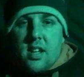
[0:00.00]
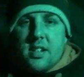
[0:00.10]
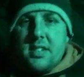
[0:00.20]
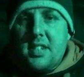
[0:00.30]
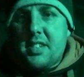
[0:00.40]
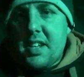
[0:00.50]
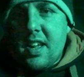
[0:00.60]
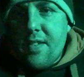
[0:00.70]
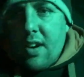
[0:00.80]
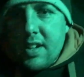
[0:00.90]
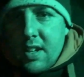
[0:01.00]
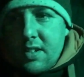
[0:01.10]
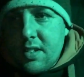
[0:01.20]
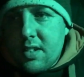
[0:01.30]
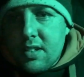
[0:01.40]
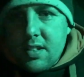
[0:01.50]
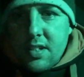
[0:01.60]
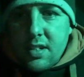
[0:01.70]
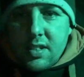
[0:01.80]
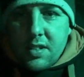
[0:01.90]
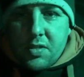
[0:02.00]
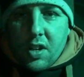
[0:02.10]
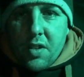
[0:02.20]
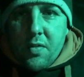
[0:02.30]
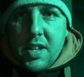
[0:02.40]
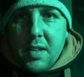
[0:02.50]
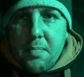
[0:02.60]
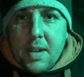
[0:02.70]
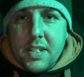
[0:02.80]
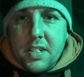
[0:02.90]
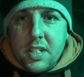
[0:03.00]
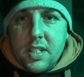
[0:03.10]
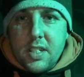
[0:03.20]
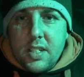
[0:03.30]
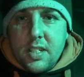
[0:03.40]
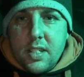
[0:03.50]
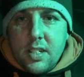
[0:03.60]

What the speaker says: Let's just see if I can, as I'm trying to read the messages.